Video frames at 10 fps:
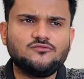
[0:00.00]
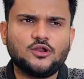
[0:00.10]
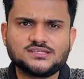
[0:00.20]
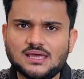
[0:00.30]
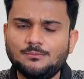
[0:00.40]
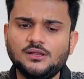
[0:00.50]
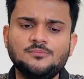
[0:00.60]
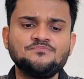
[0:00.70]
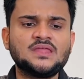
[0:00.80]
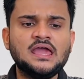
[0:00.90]
For example,
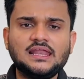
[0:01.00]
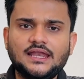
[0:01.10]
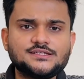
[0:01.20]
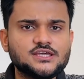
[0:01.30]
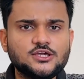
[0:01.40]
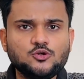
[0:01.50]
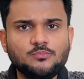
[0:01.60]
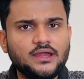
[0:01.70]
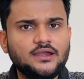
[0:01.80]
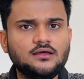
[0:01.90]
let's say you
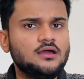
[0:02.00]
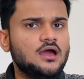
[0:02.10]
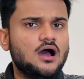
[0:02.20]
made